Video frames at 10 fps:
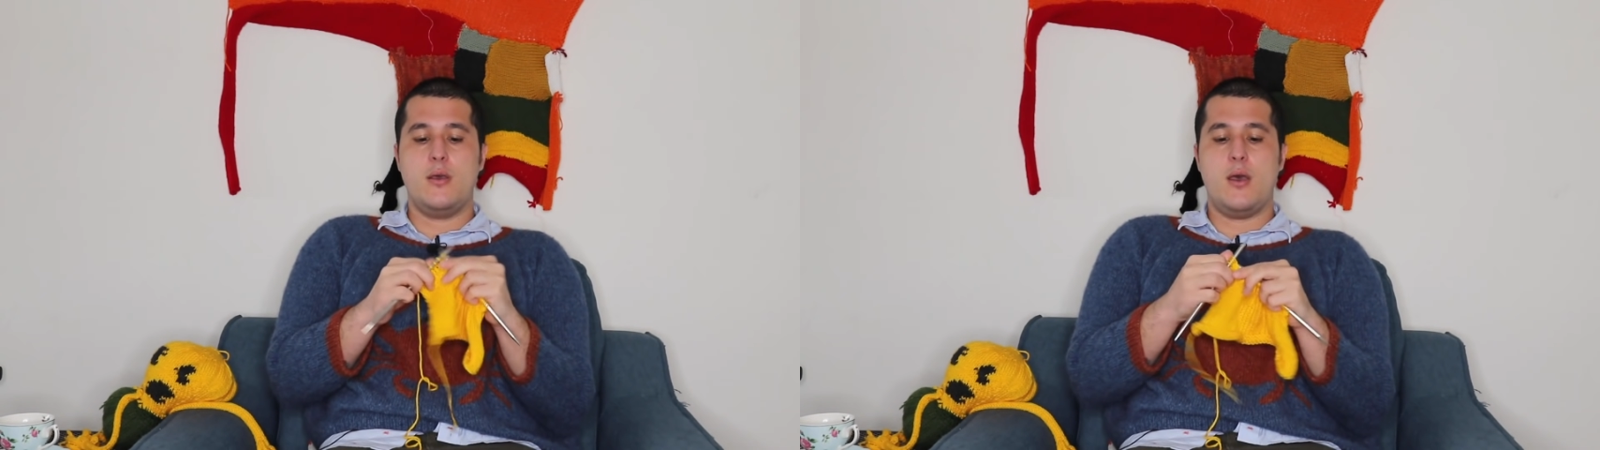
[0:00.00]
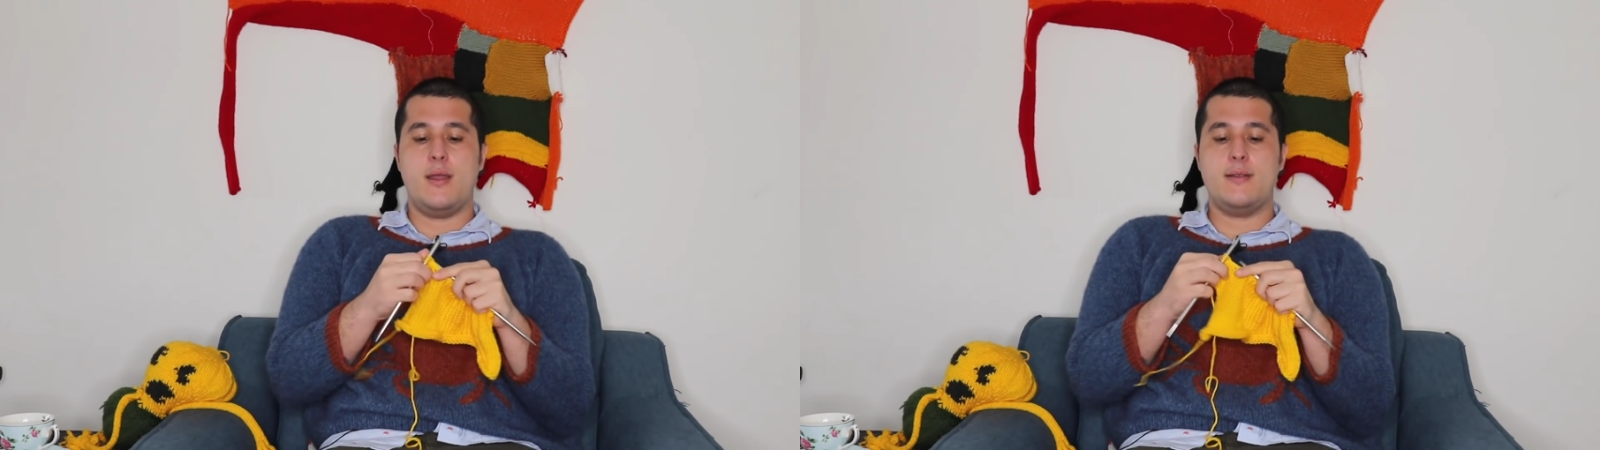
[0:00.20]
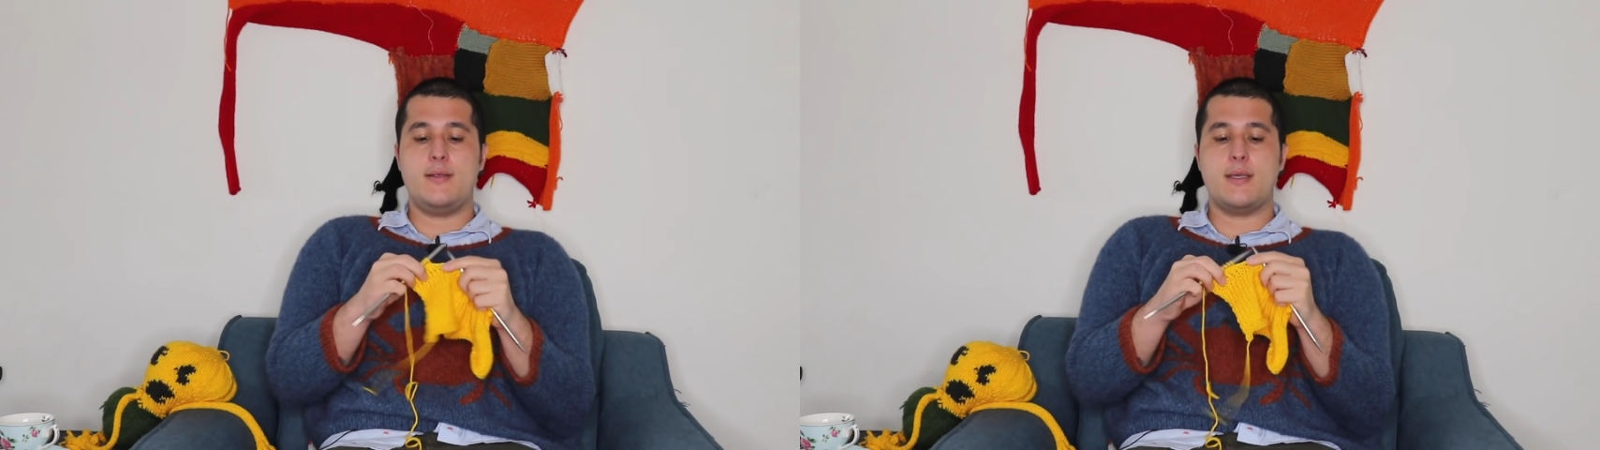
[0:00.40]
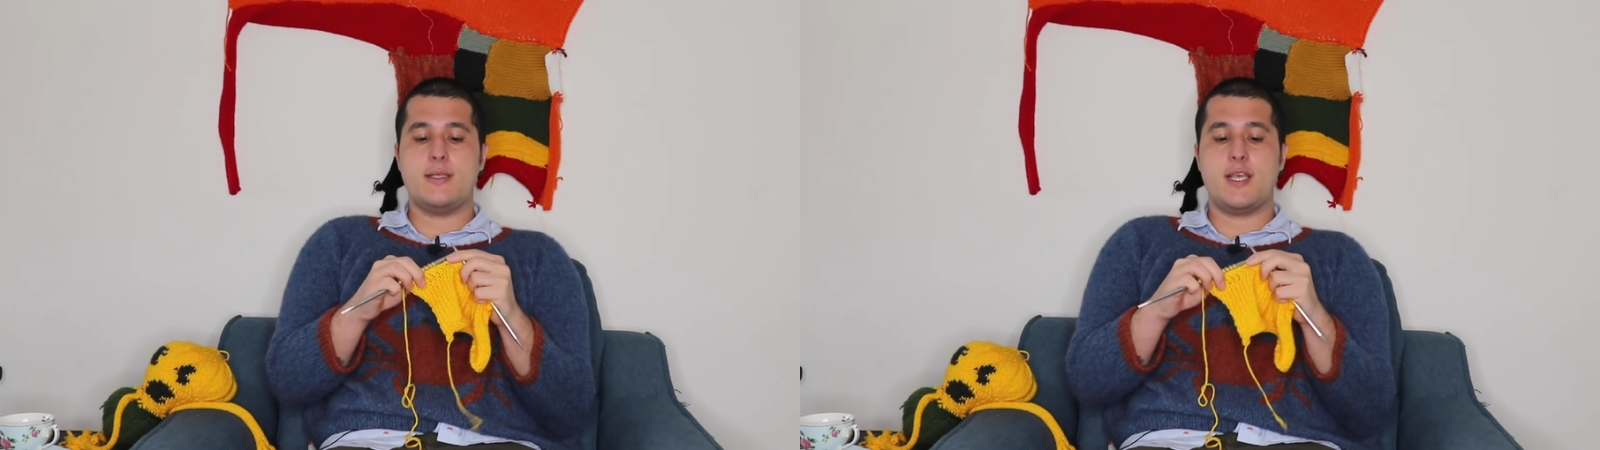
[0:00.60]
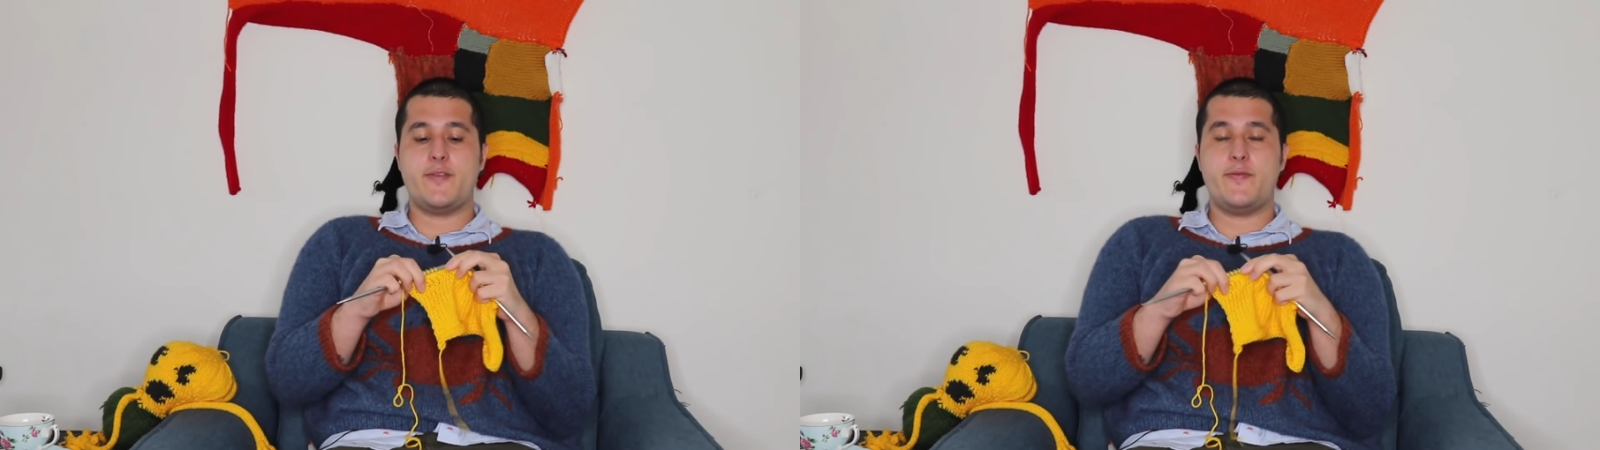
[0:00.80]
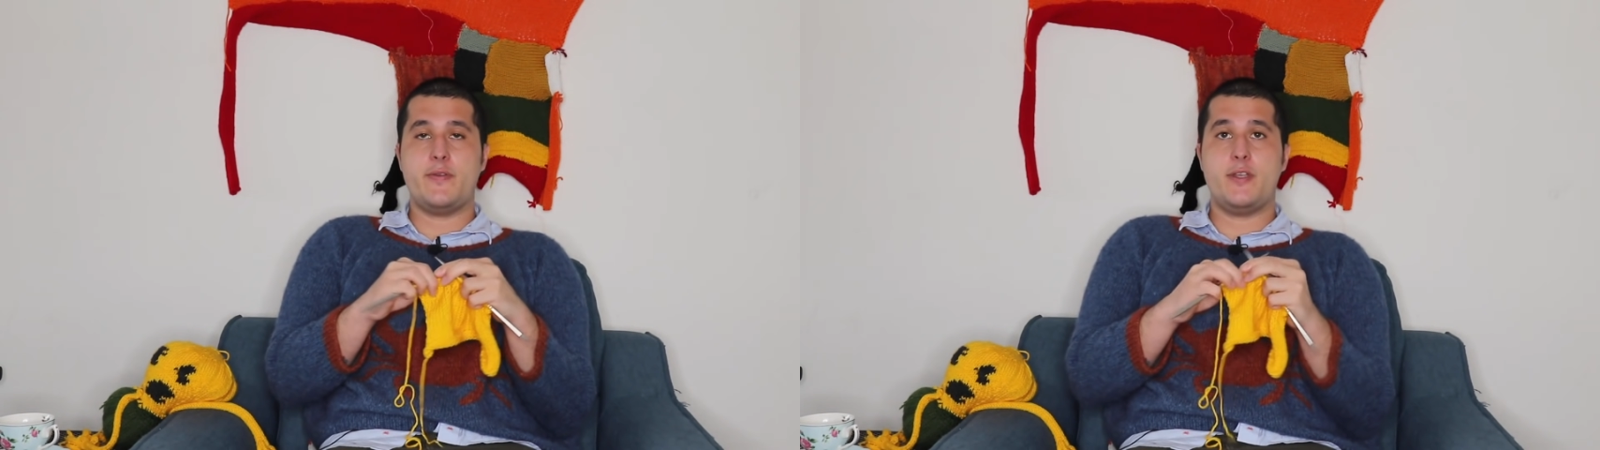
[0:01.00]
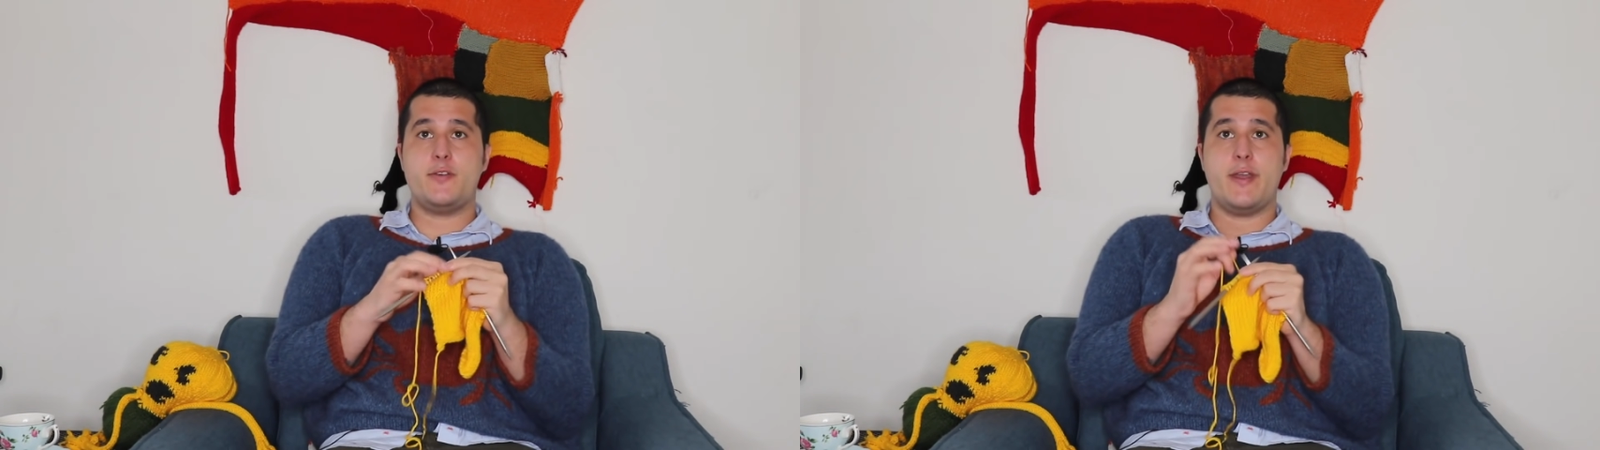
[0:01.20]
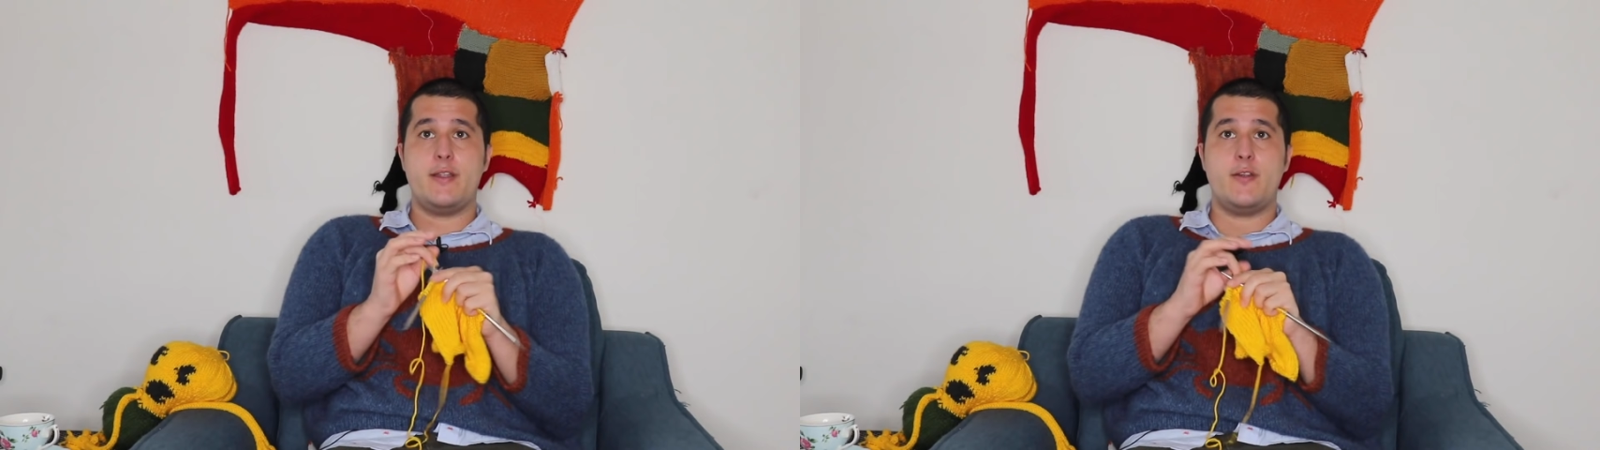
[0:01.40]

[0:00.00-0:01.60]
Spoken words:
unsuccessfully tried